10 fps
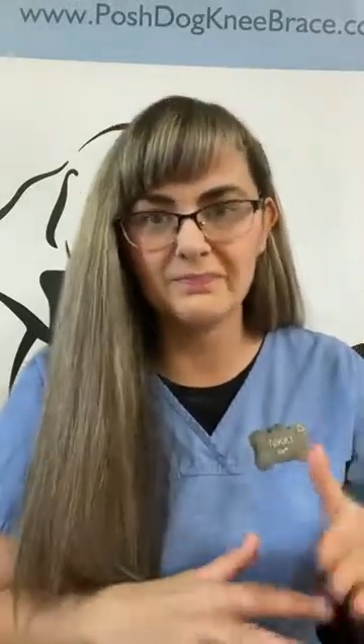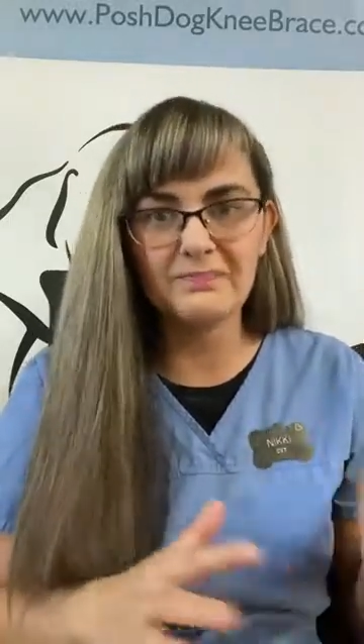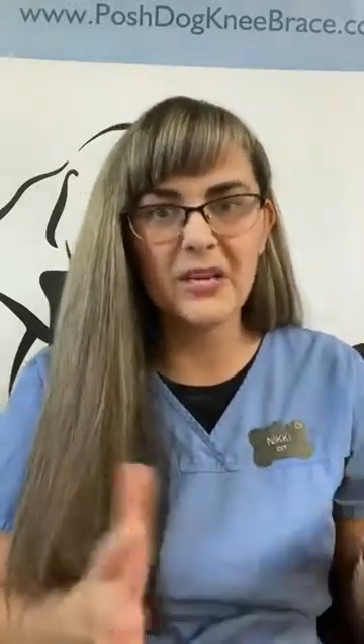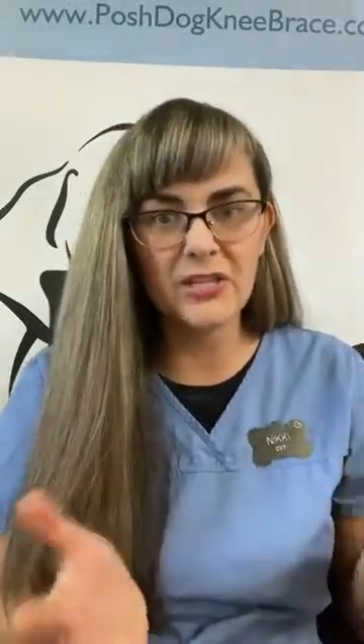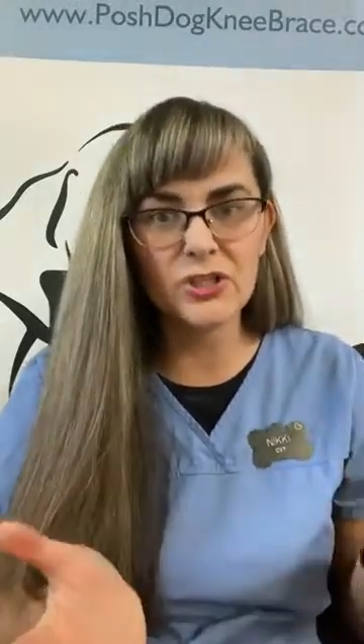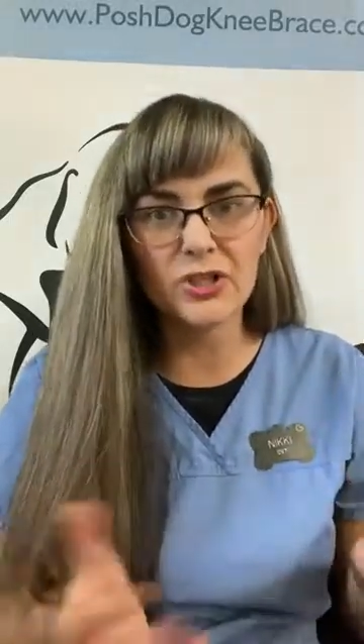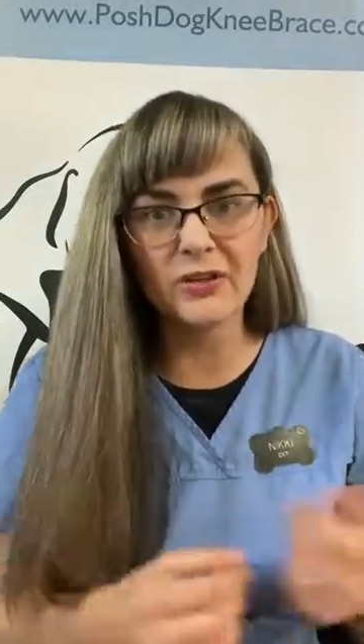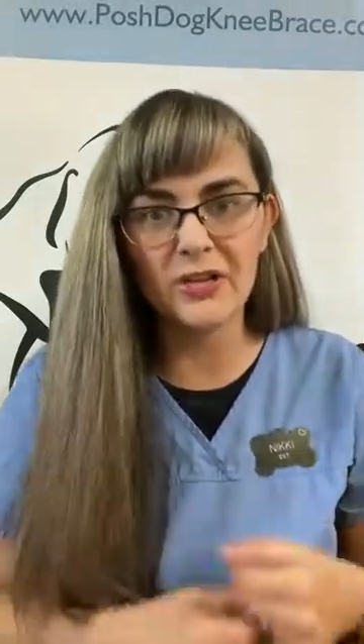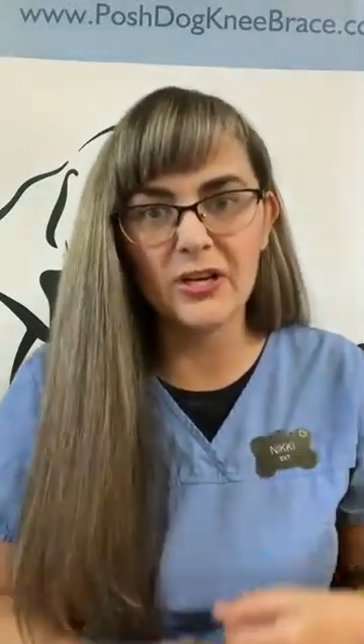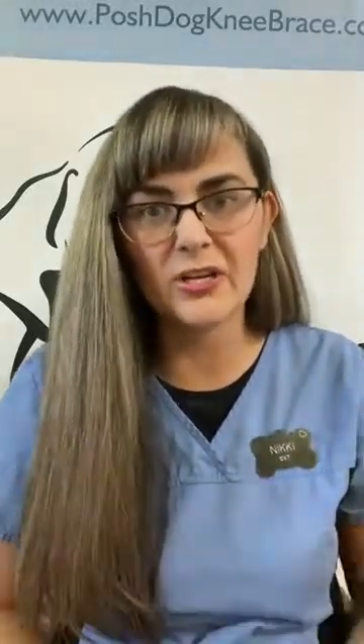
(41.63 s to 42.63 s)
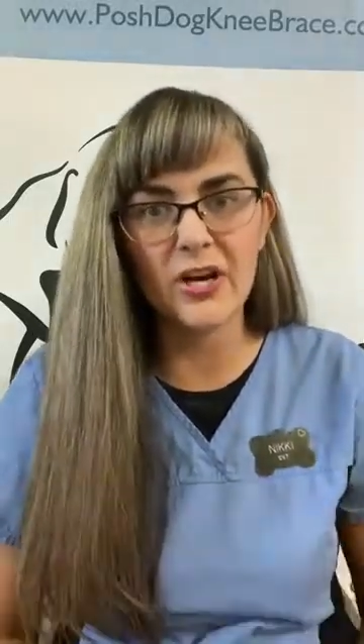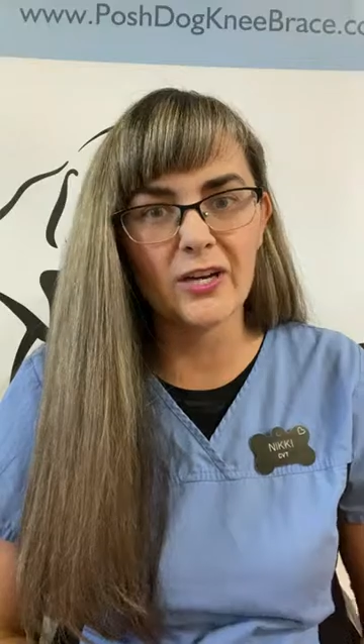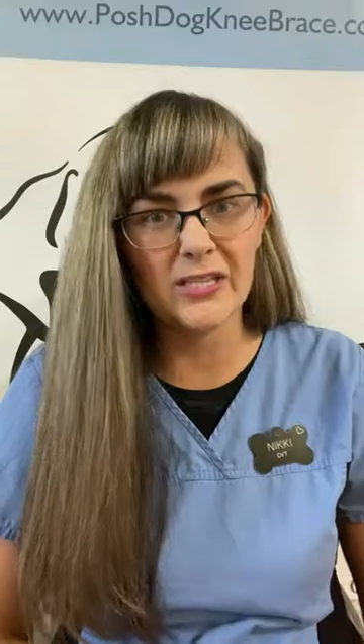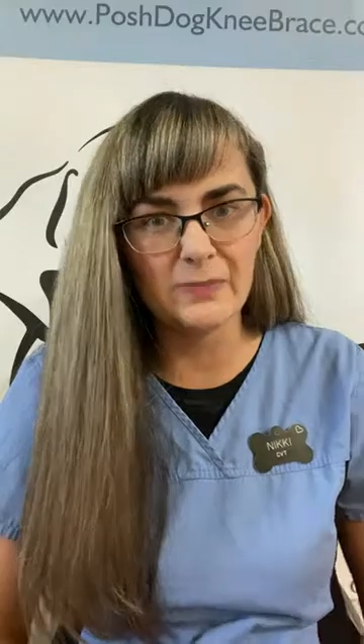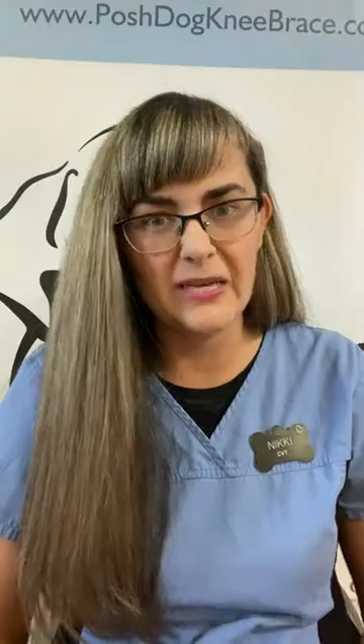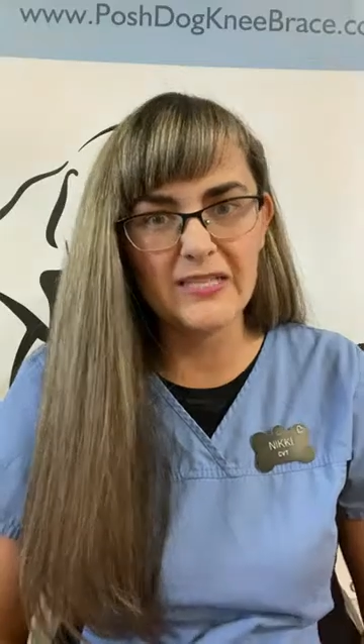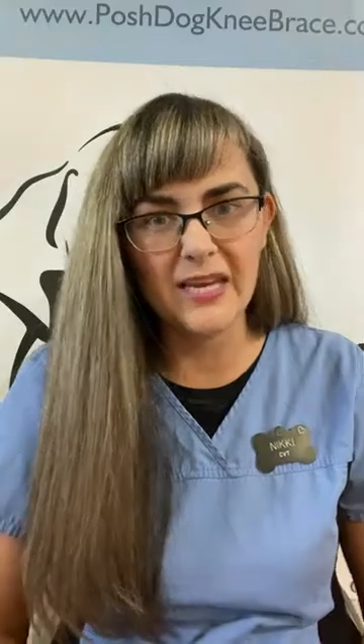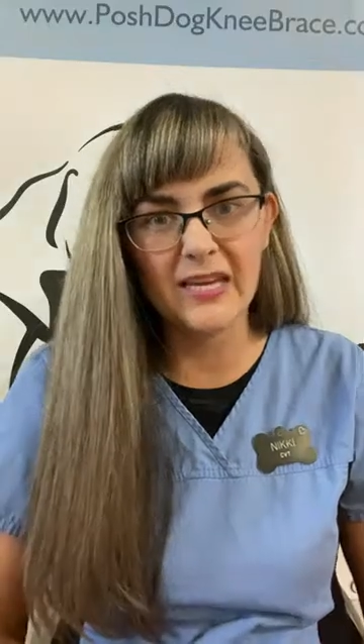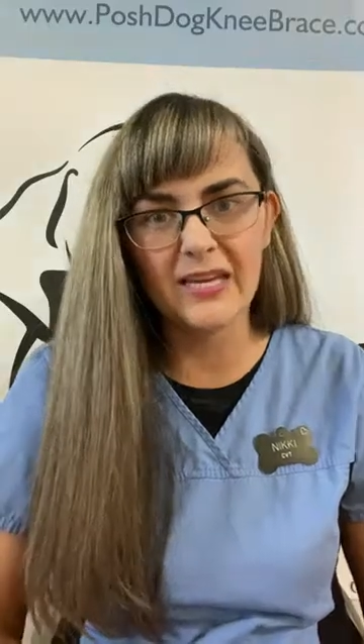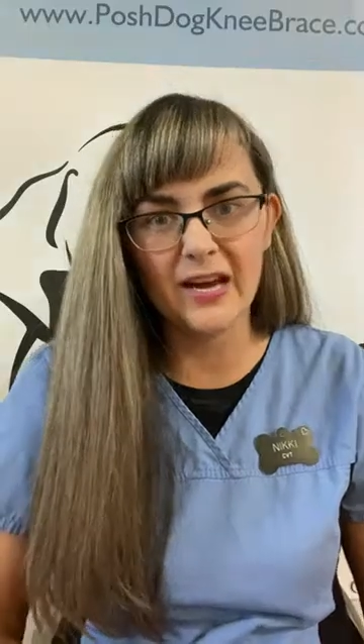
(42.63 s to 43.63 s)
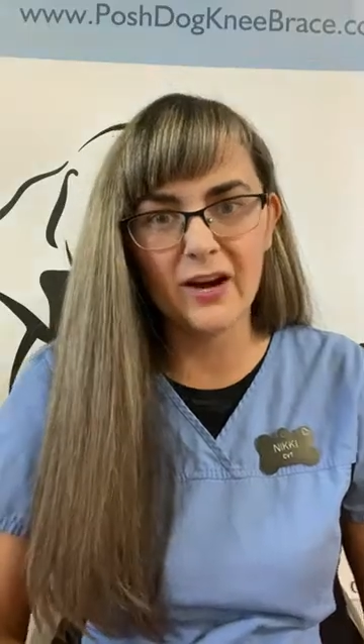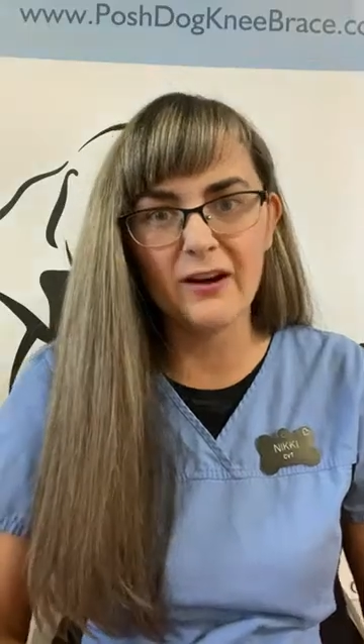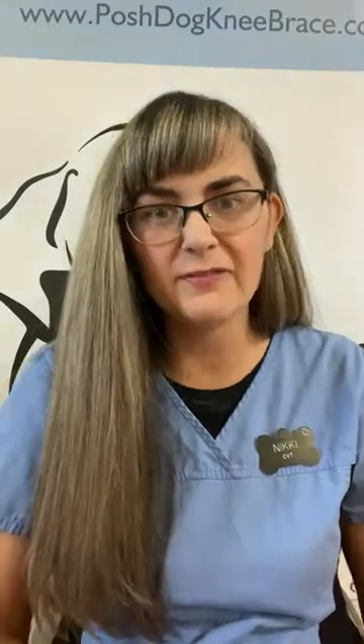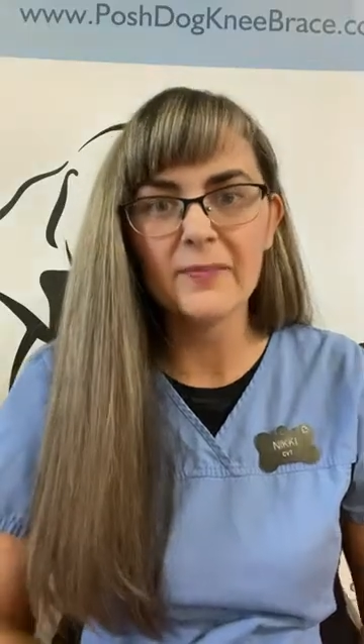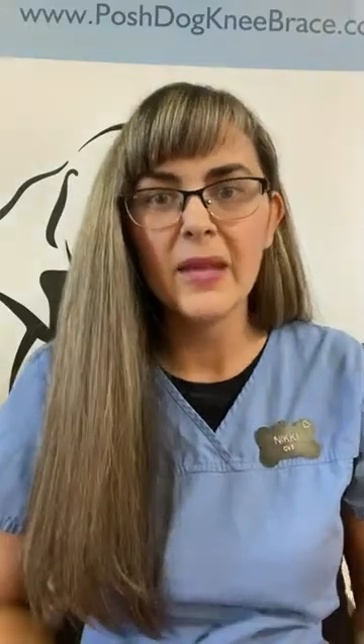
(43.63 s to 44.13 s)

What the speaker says: ensure that your dog is being taken care of.